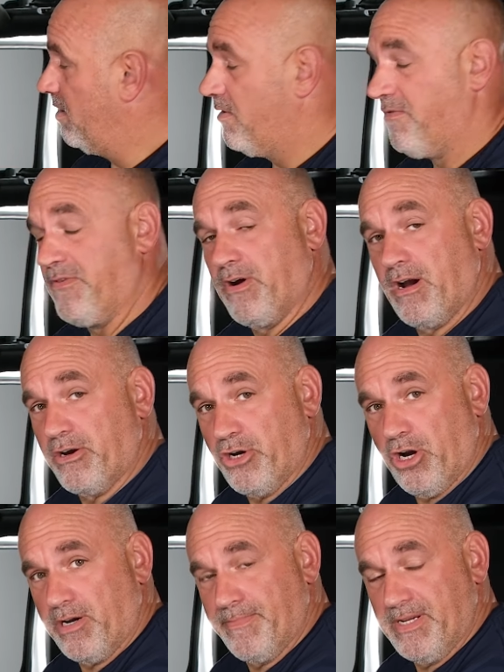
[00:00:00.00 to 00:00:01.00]
for our
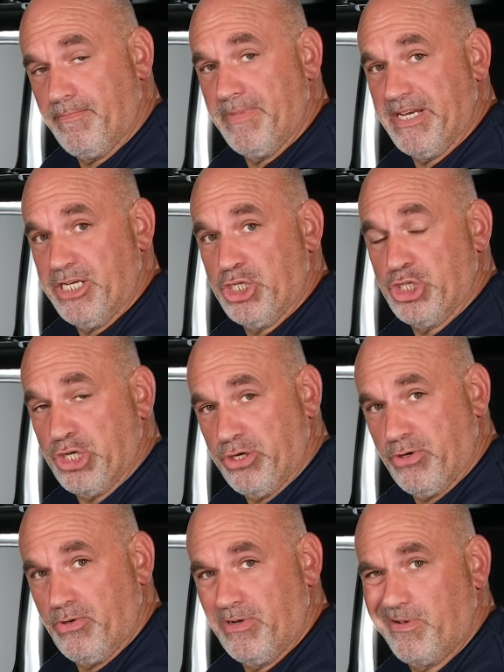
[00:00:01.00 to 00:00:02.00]
Garmin Mini
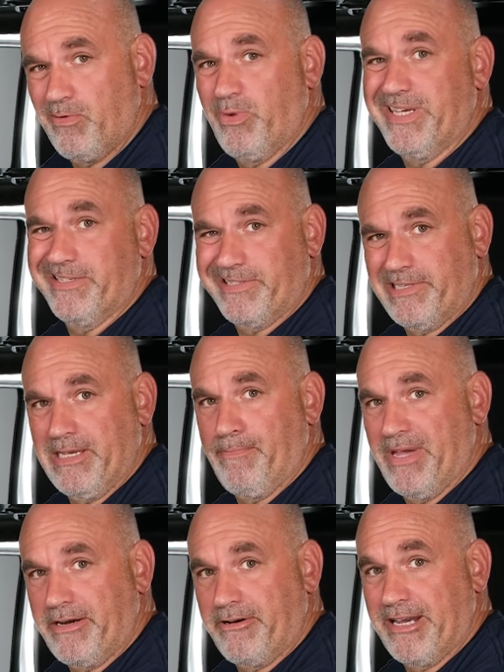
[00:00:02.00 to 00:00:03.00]
2, we can sleep
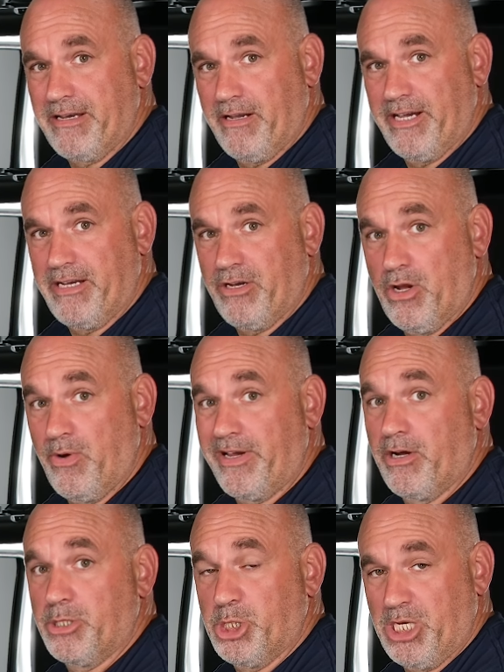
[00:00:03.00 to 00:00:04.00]
better at night knowing
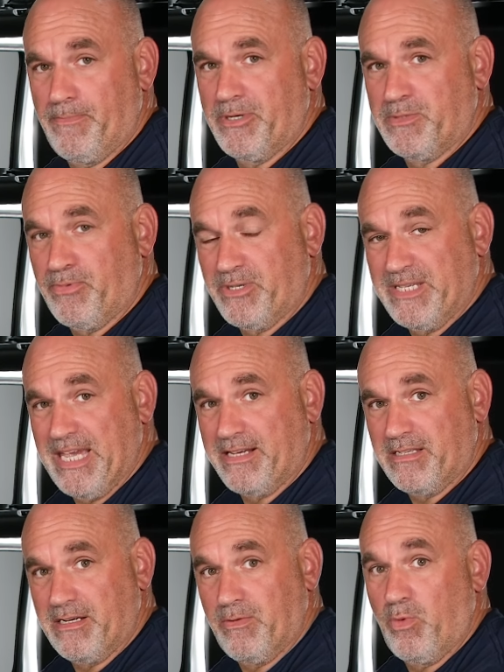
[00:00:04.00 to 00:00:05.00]
our Jeep is
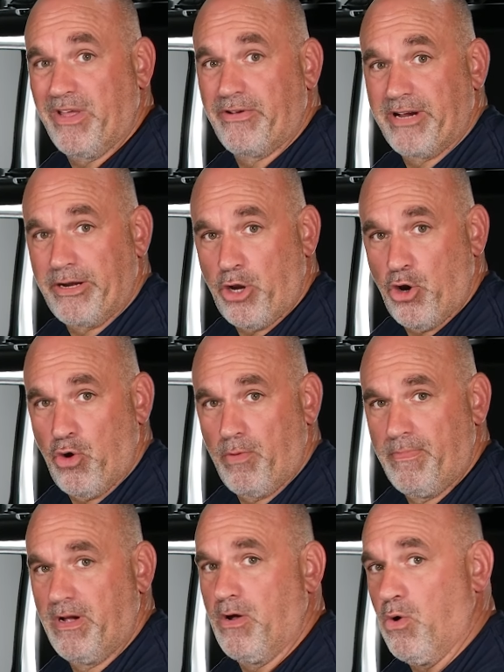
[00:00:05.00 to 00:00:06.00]
protected, whether at
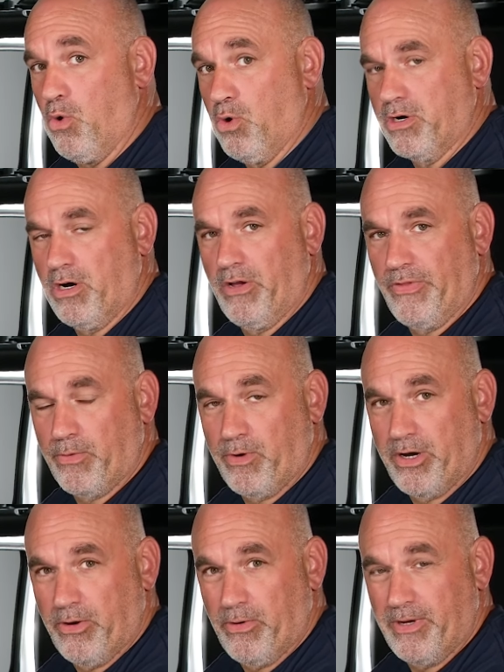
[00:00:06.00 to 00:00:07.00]
home or on the
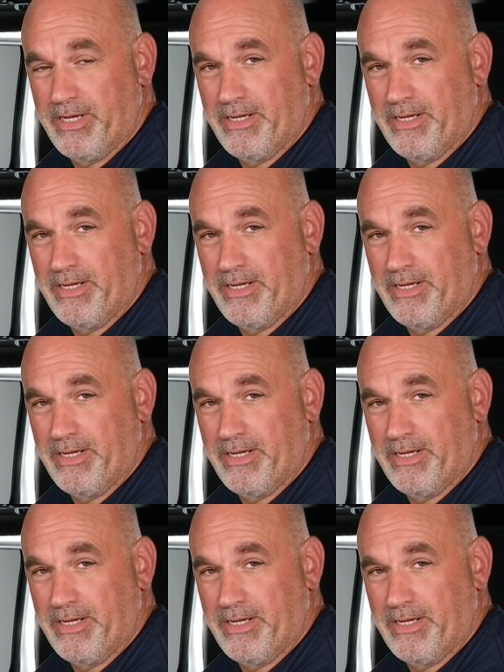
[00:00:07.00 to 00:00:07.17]
road.